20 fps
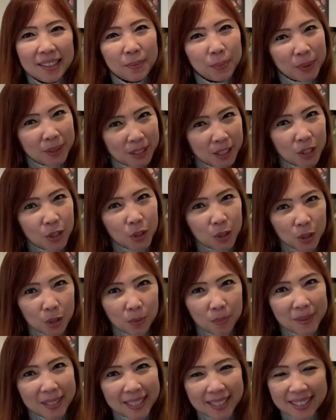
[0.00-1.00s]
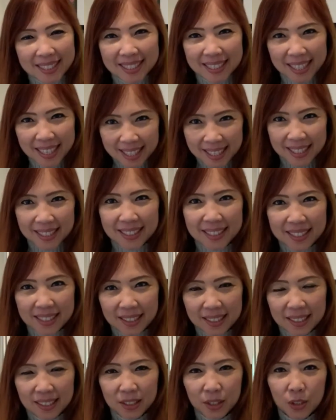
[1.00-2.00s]
With this soup, it says
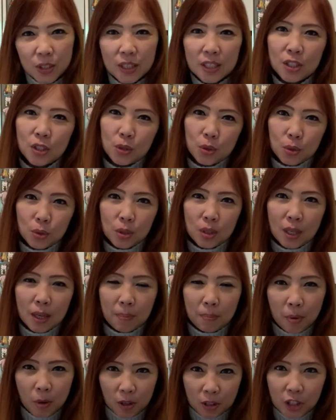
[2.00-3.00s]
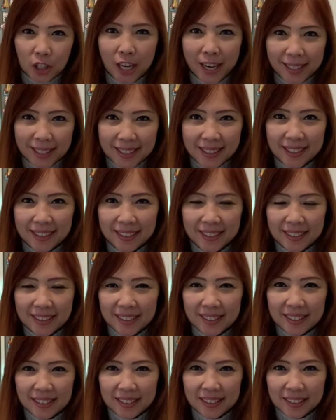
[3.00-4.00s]
uh, you can use uh, pork shank,
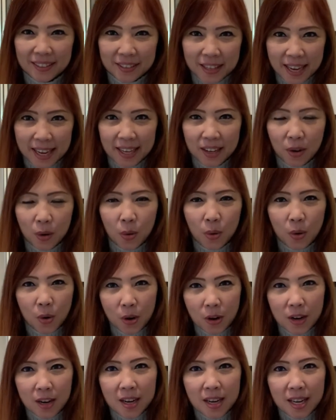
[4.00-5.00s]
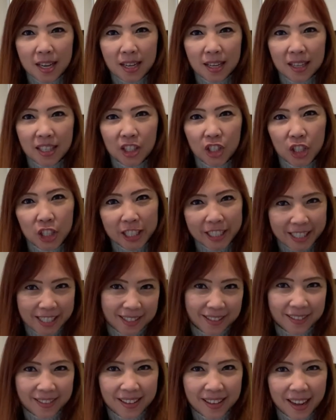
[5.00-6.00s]
okay, or chicken,
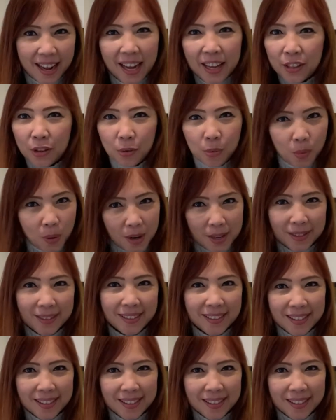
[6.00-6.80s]
either one.